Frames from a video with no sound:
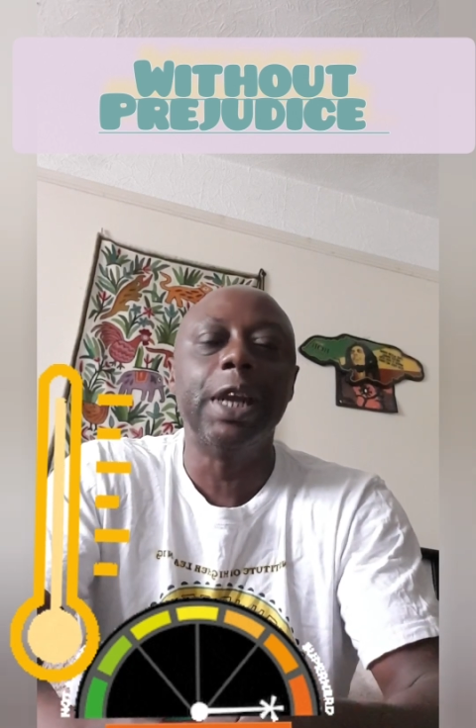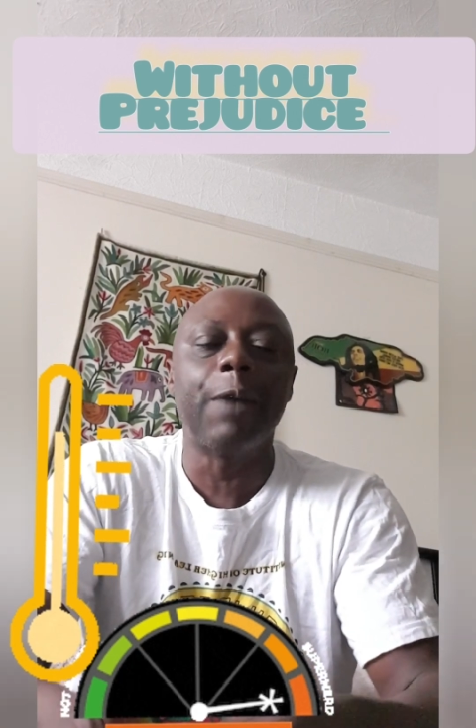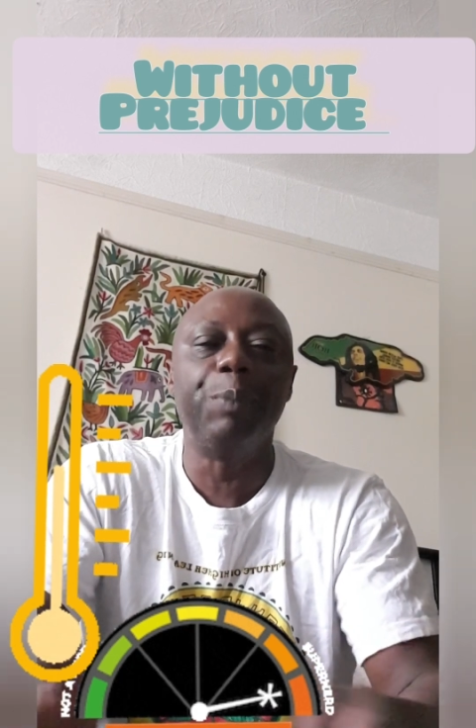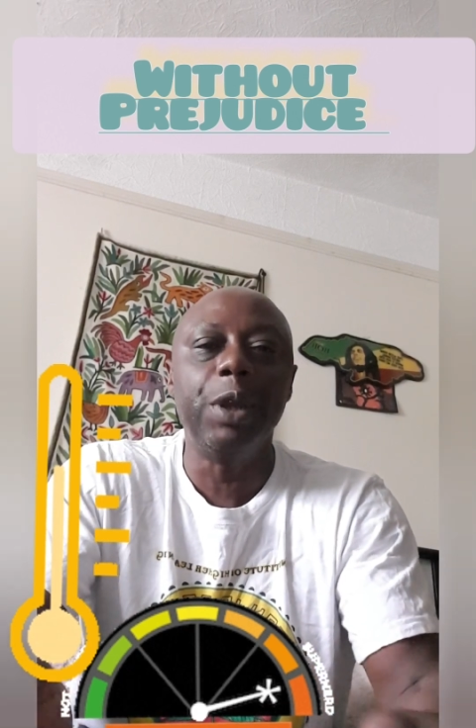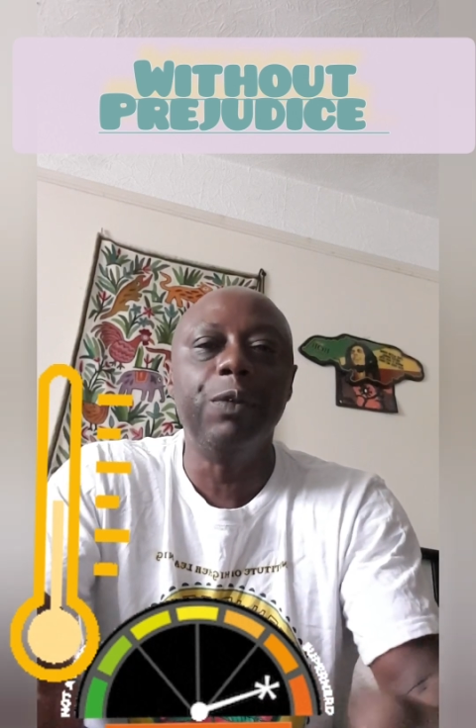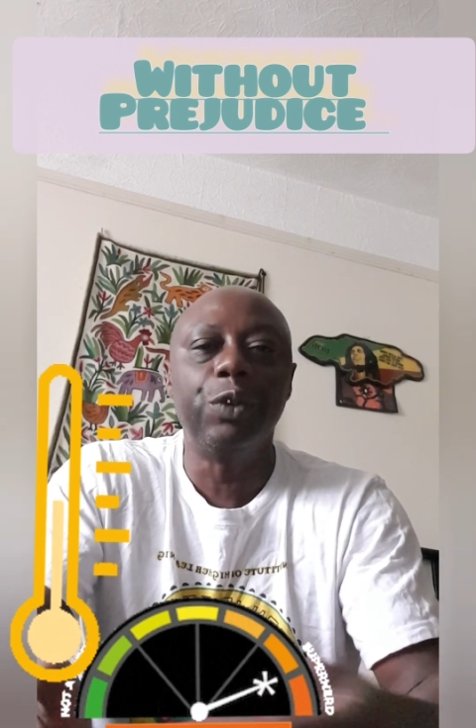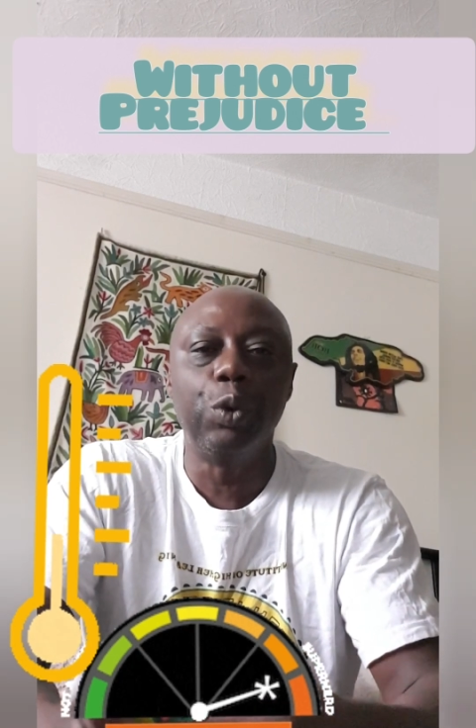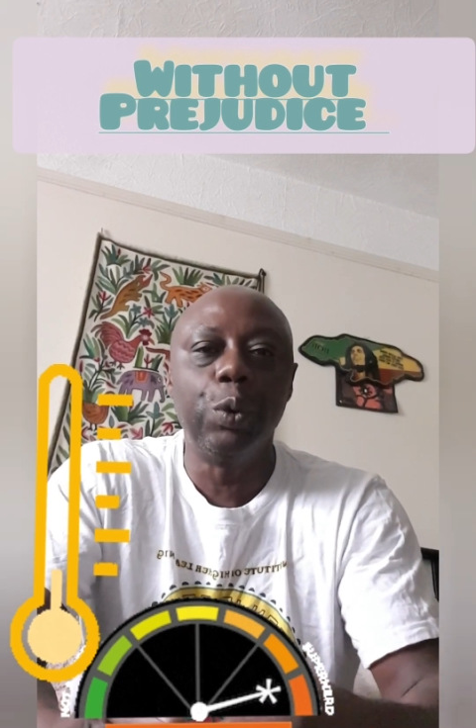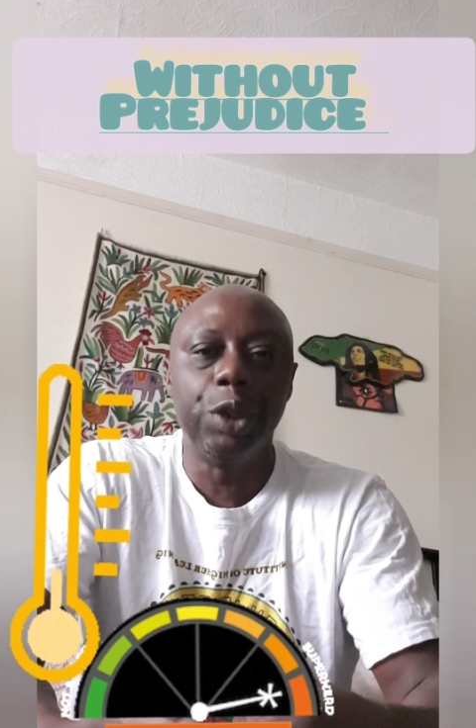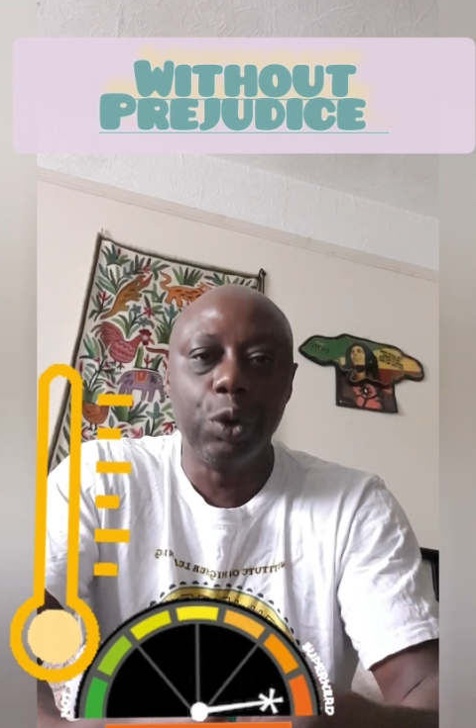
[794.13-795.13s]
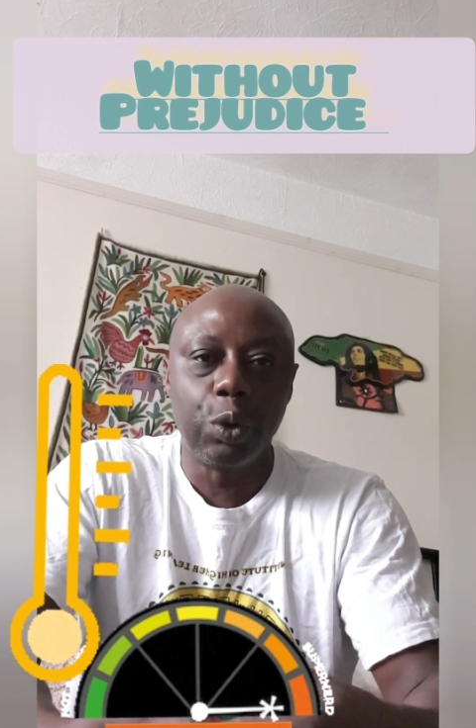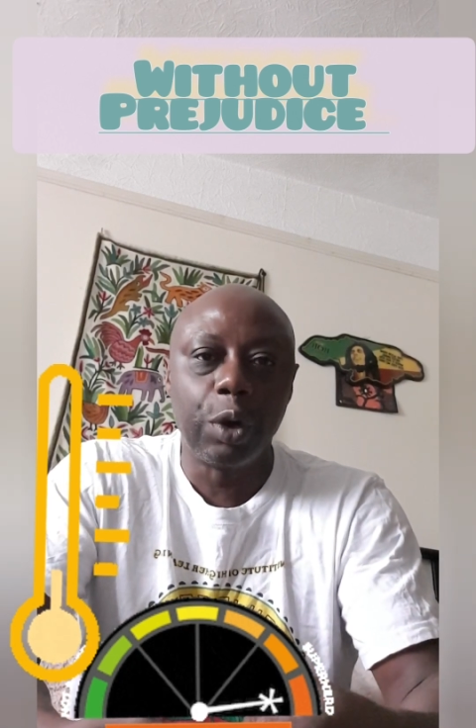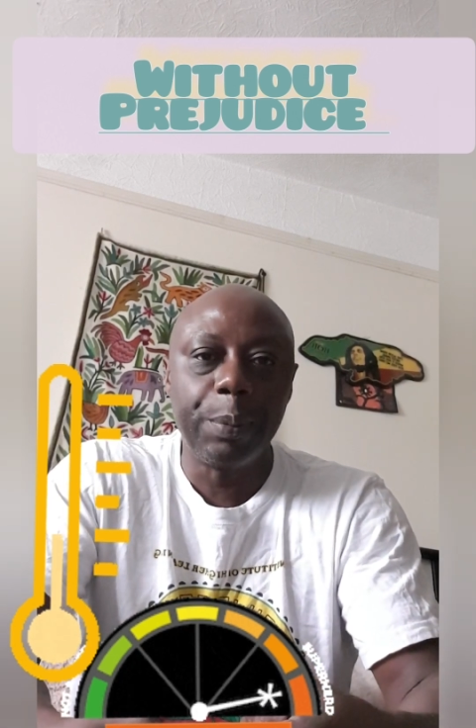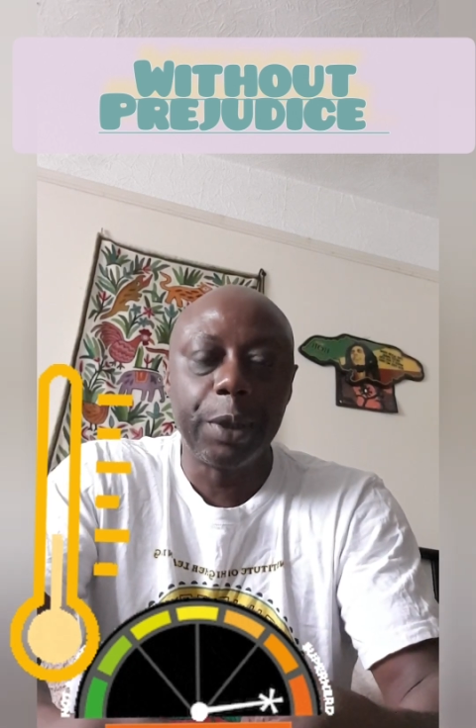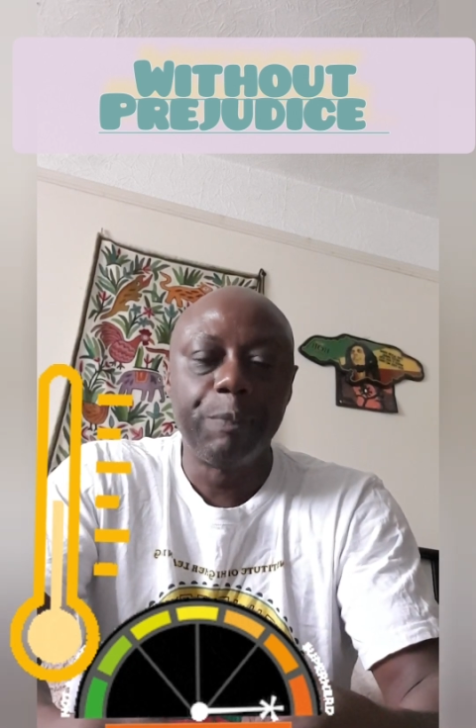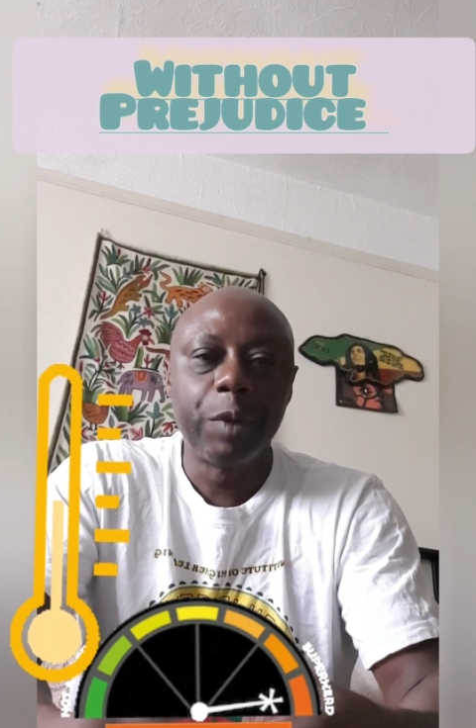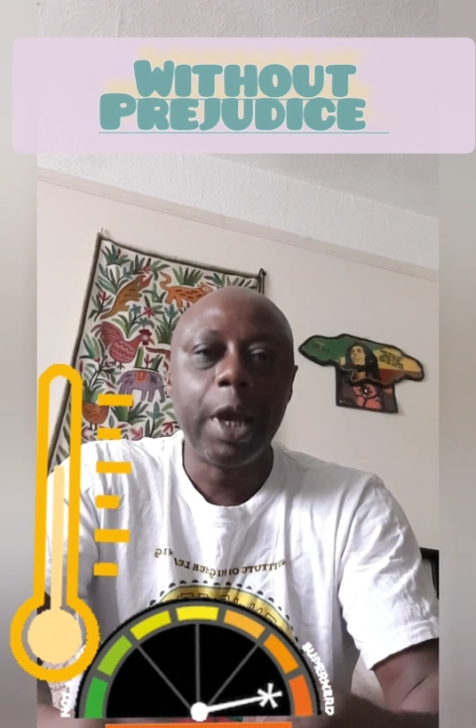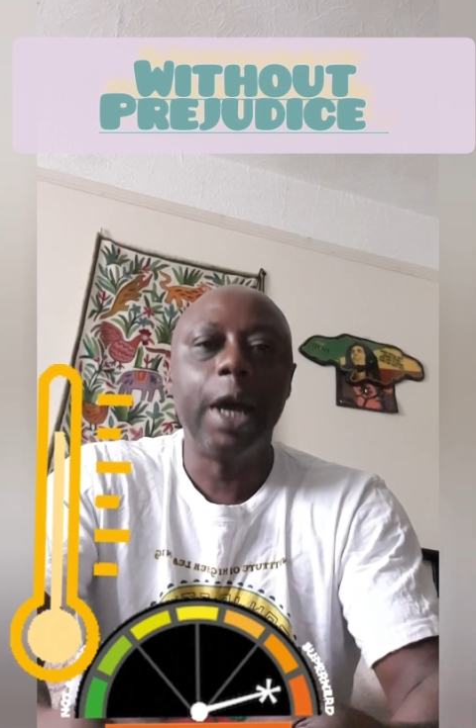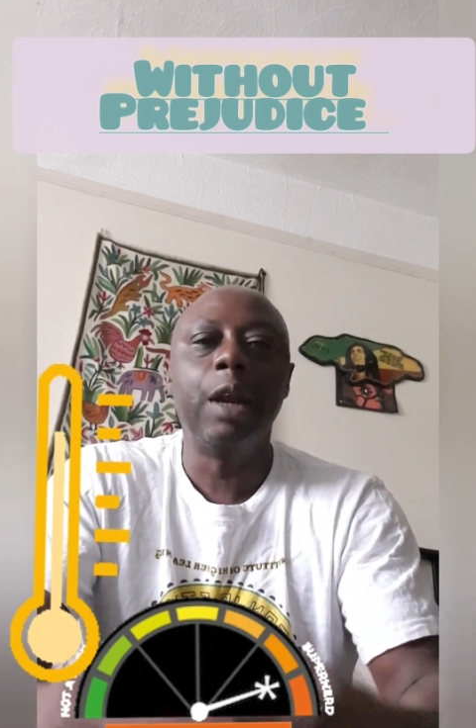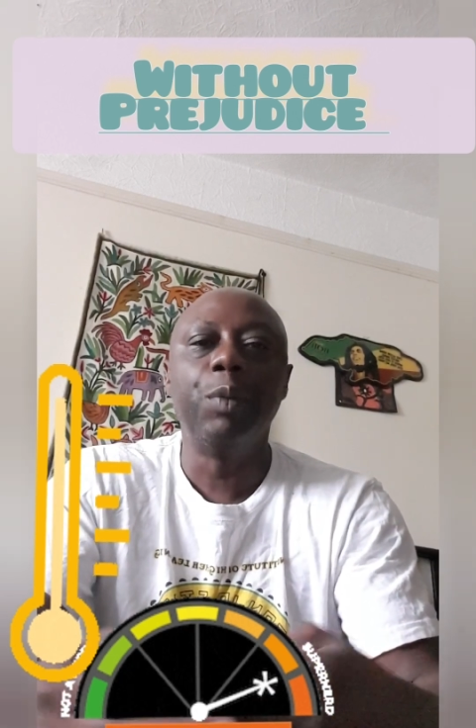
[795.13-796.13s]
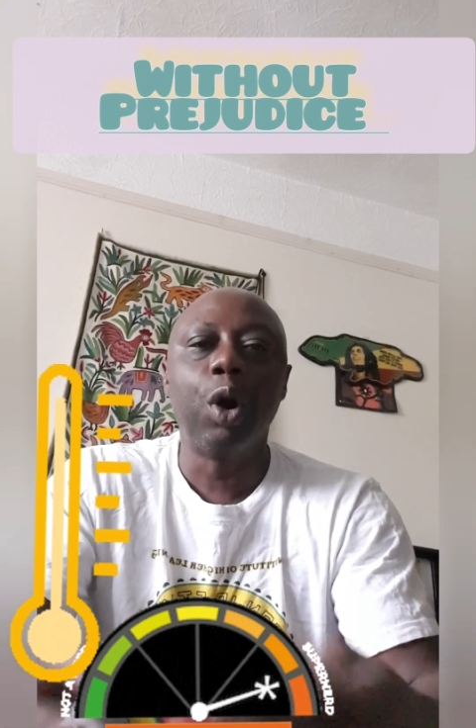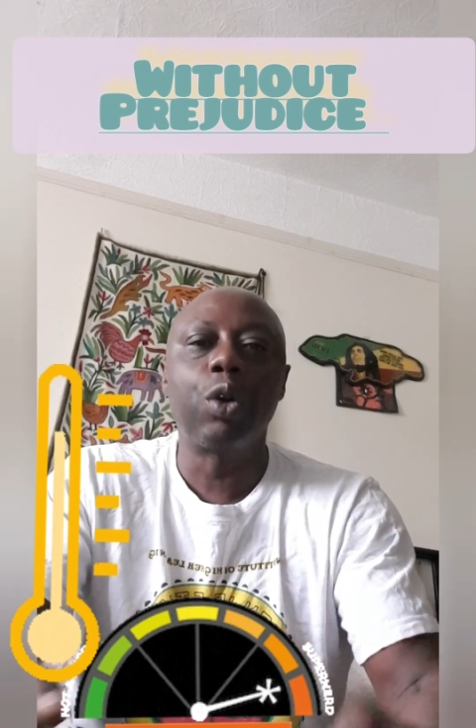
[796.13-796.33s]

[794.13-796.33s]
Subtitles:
I've been through Europe, and I'm not